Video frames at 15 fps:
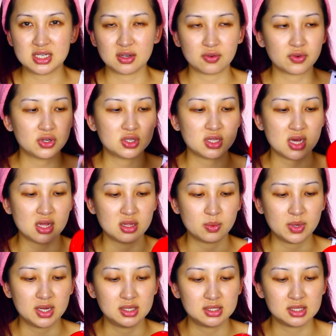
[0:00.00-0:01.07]
different to the other
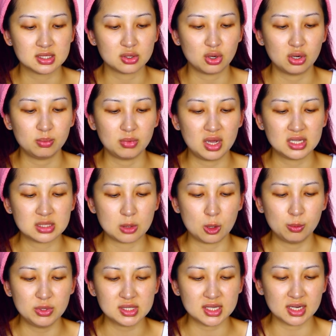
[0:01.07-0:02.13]
ones. It's
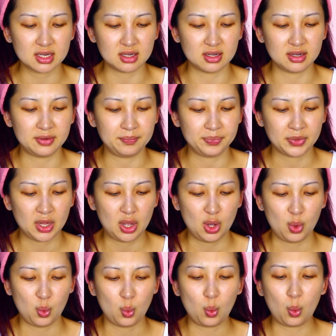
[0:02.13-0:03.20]
almost like a
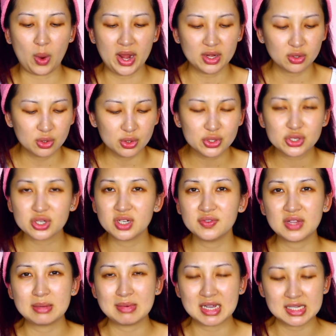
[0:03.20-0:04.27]
wet cushion, if
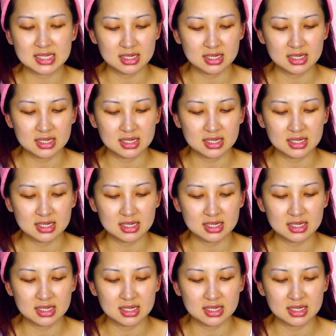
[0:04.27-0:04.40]
that makes